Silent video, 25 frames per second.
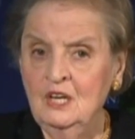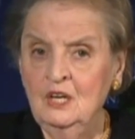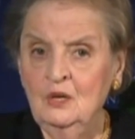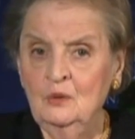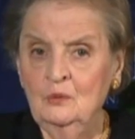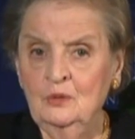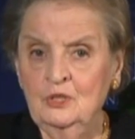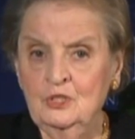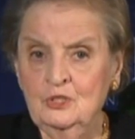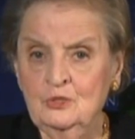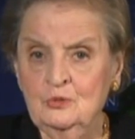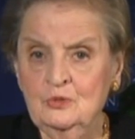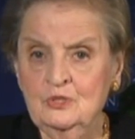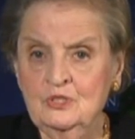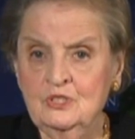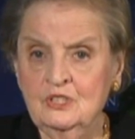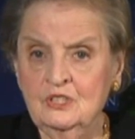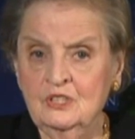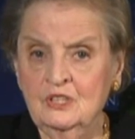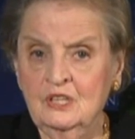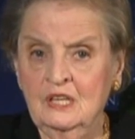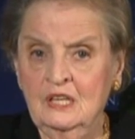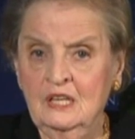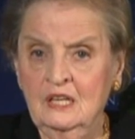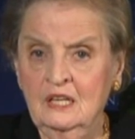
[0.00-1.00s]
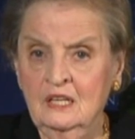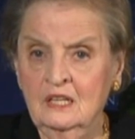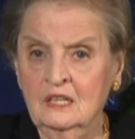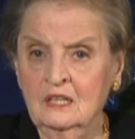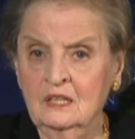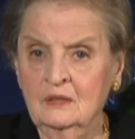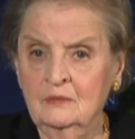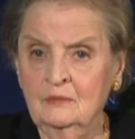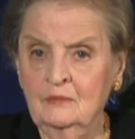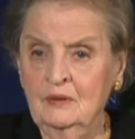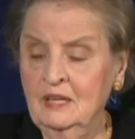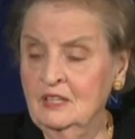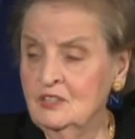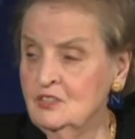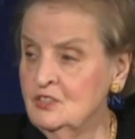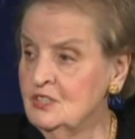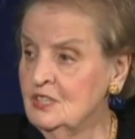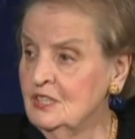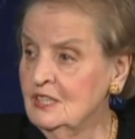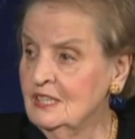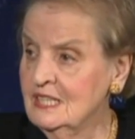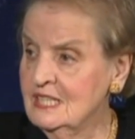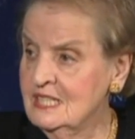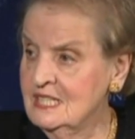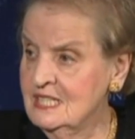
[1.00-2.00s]
which was and
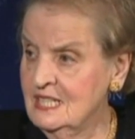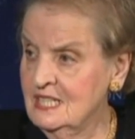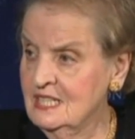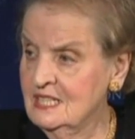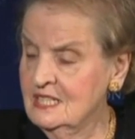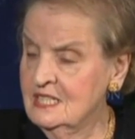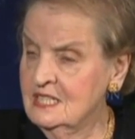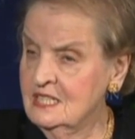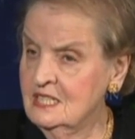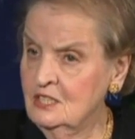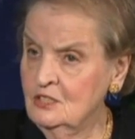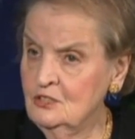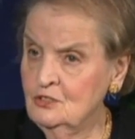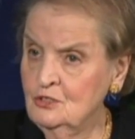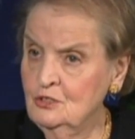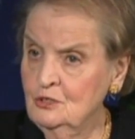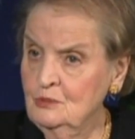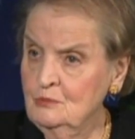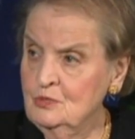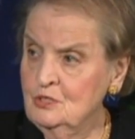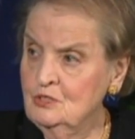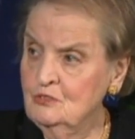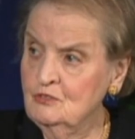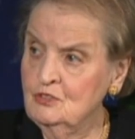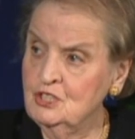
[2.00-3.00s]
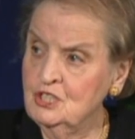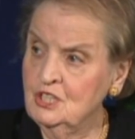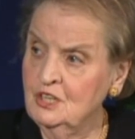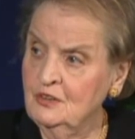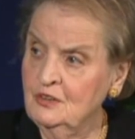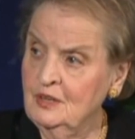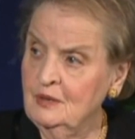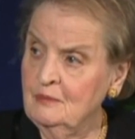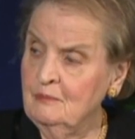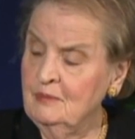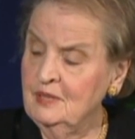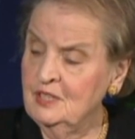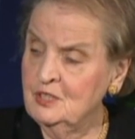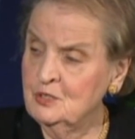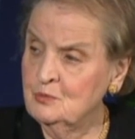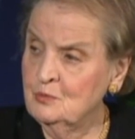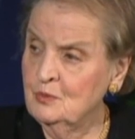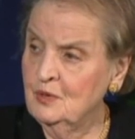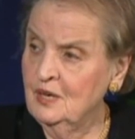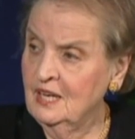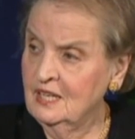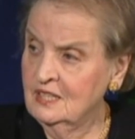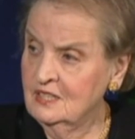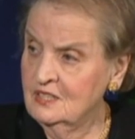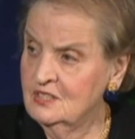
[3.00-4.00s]
still exists in terms of sharing best
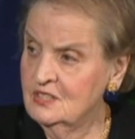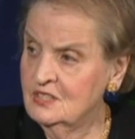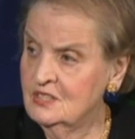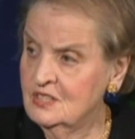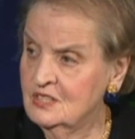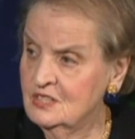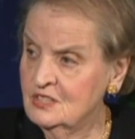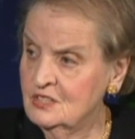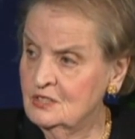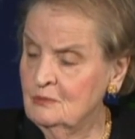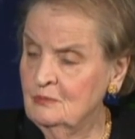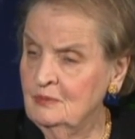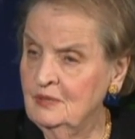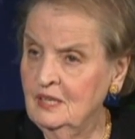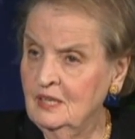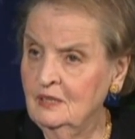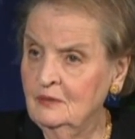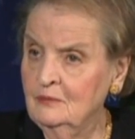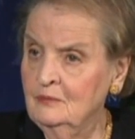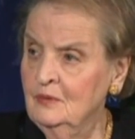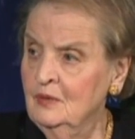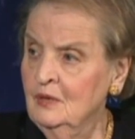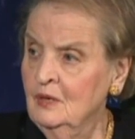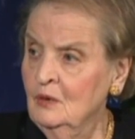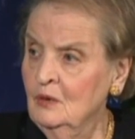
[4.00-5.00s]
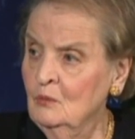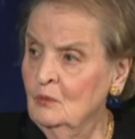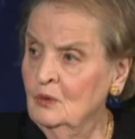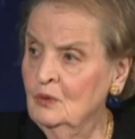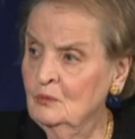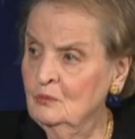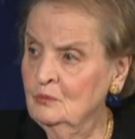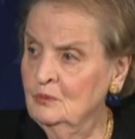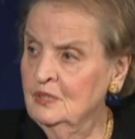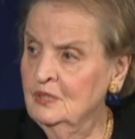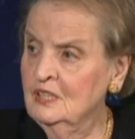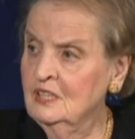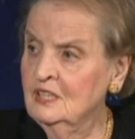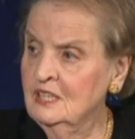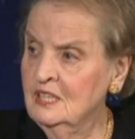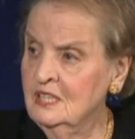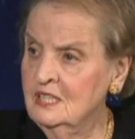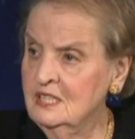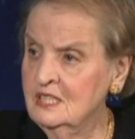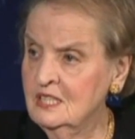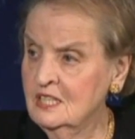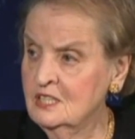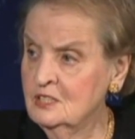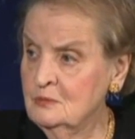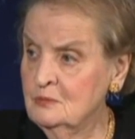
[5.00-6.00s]
practices about what really
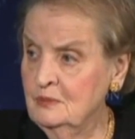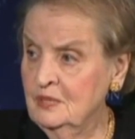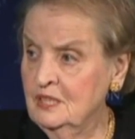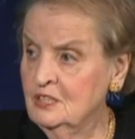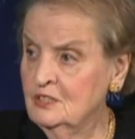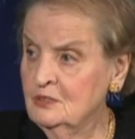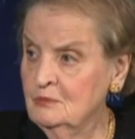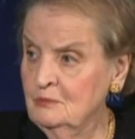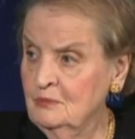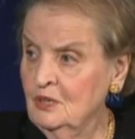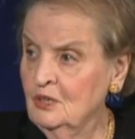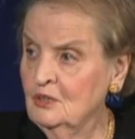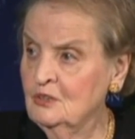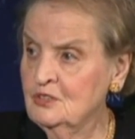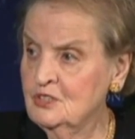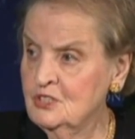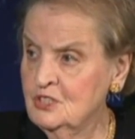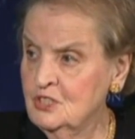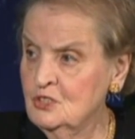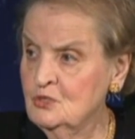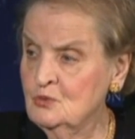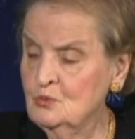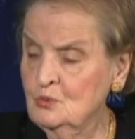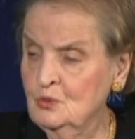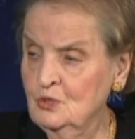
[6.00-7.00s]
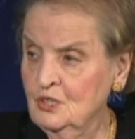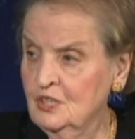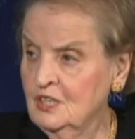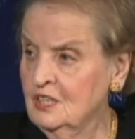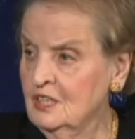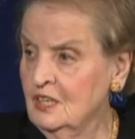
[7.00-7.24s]
does make democracies work.